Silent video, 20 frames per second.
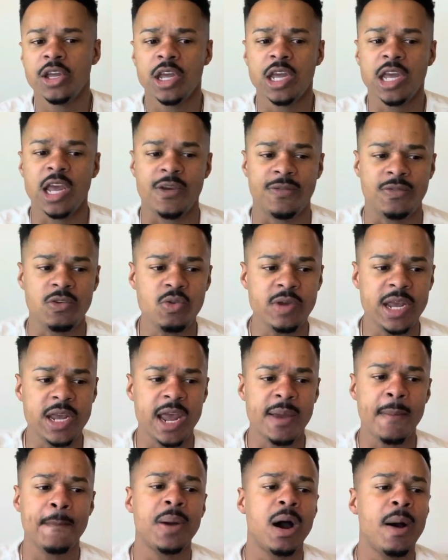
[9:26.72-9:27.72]
if you
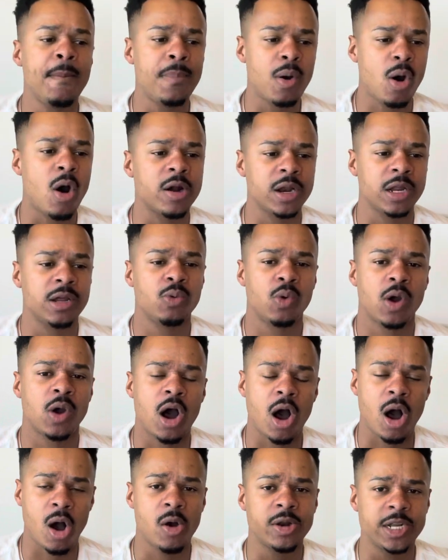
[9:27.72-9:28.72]
getting bombarded with
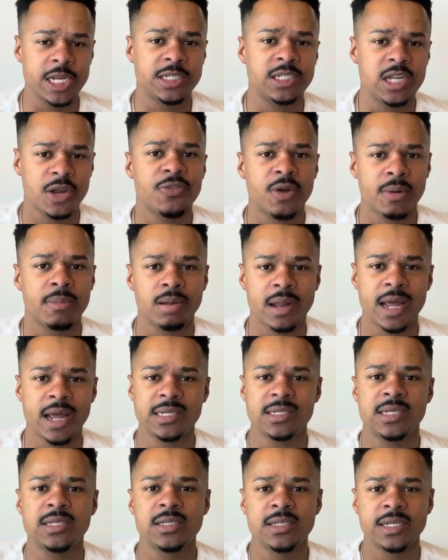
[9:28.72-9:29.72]
all these different
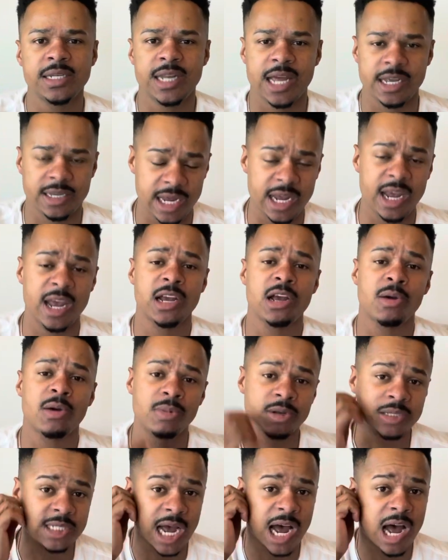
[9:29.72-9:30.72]
blessings, there can come
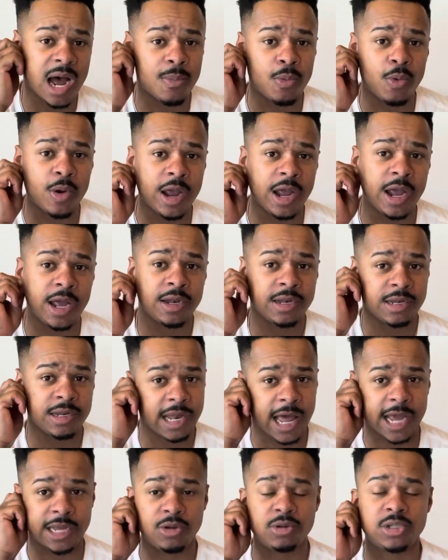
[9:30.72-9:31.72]
a time when
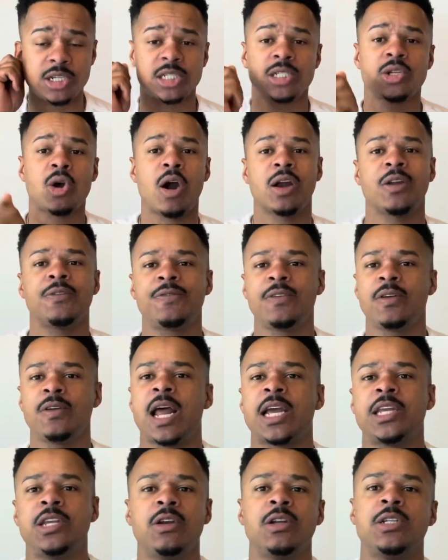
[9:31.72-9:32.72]
like you just start to feel
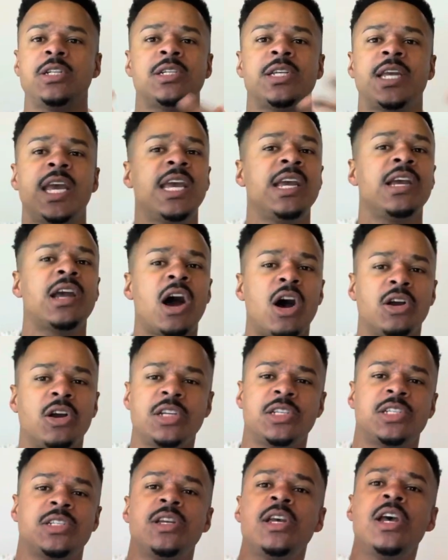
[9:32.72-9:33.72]
like you're just King Kong.
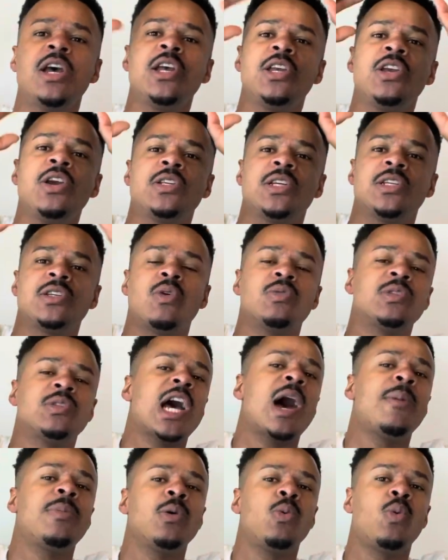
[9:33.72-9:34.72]
You just you're just on
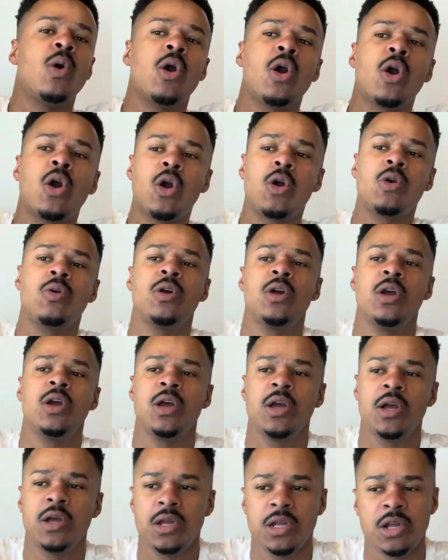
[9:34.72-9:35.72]
top of the world.
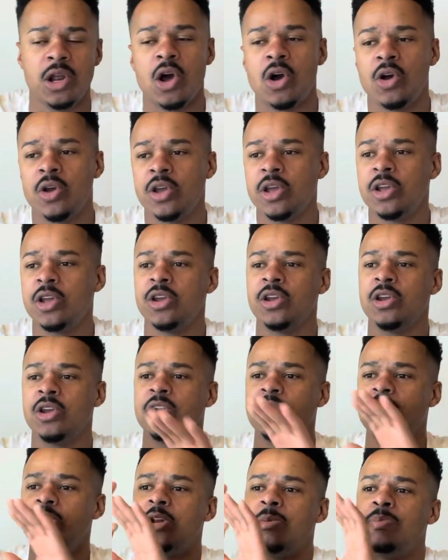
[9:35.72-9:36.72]
You know,
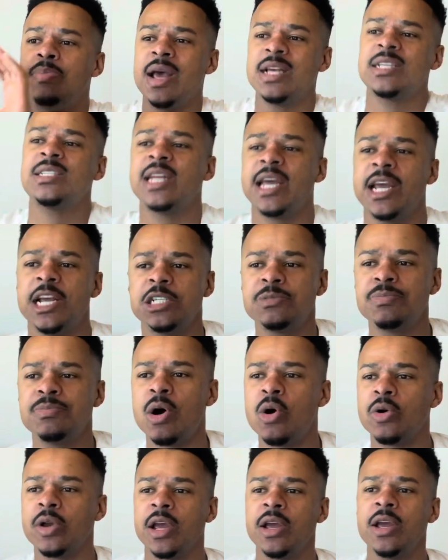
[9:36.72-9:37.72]
you're the best thing
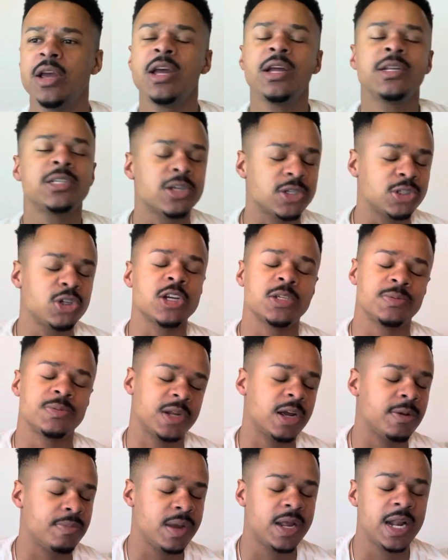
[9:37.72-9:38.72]
smoking. Trust me,
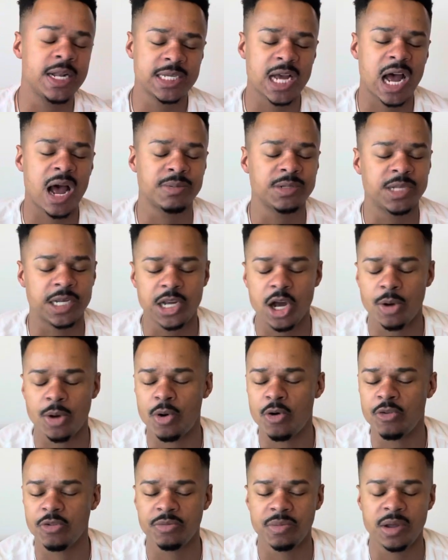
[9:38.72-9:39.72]
there are many times they come
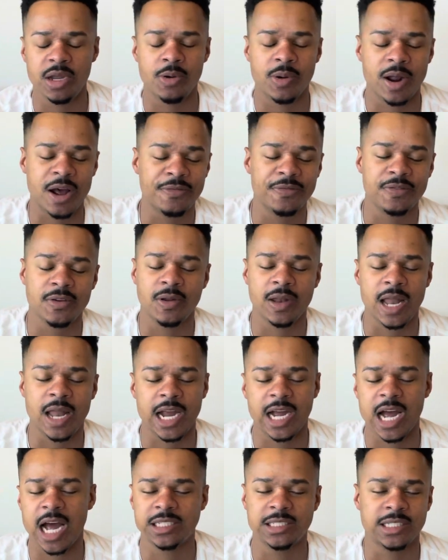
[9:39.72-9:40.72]
over me when I feel
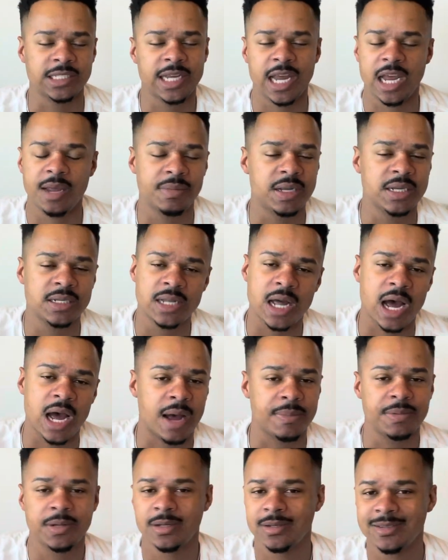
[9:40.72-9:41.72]
like I just can't be
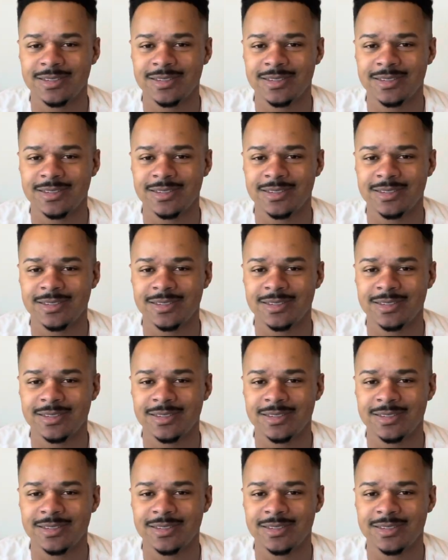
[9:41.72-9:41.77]
stopped.